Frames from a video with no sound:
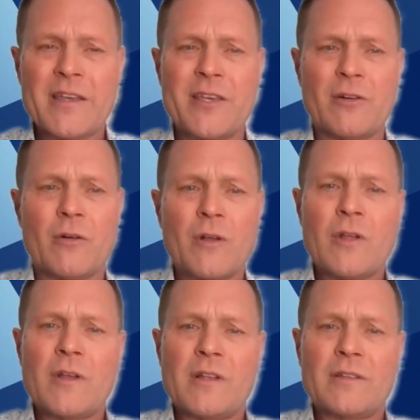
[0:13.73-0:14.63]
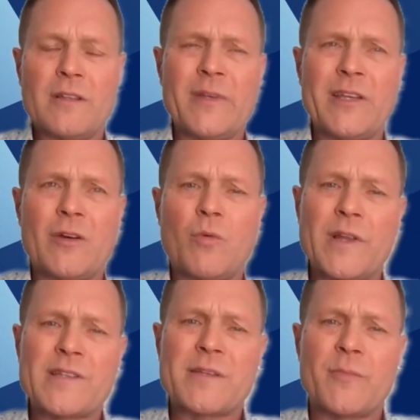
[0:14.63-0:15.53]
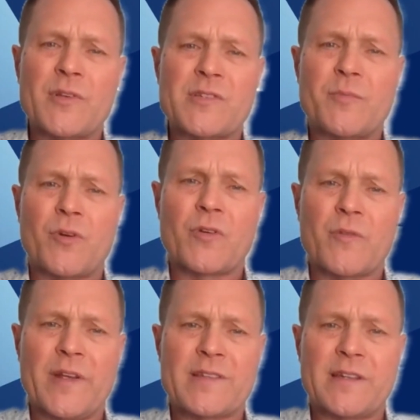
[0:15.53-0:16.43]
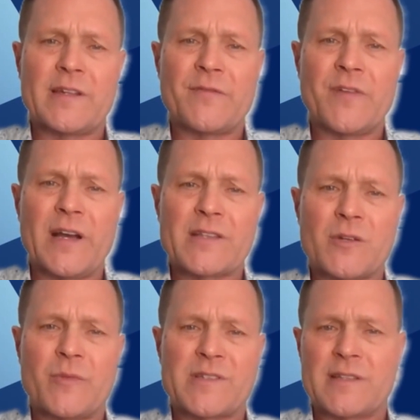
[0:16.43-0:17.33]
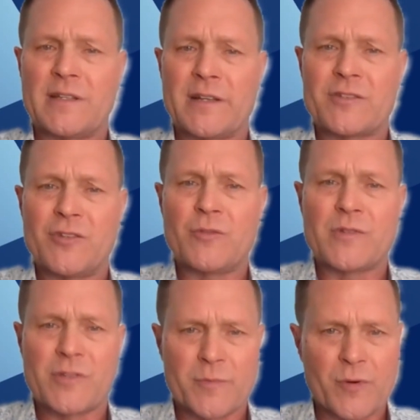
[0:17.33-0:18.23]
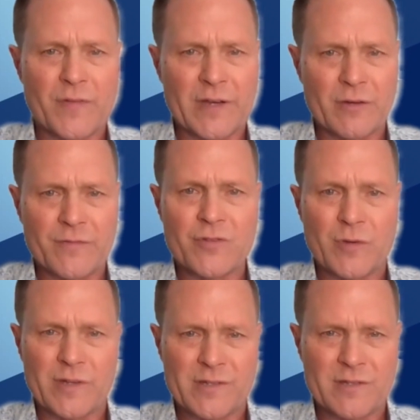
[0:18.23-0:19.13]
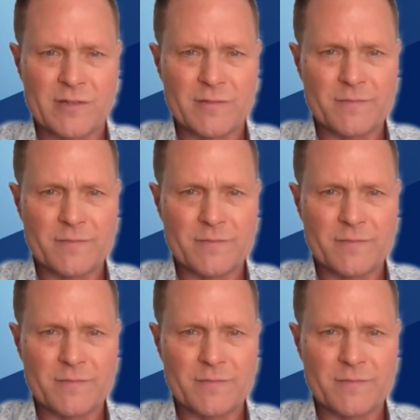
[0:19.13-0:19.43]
Aqeel, let me know, what is the most important reason an advisor would select you as their provider of choice?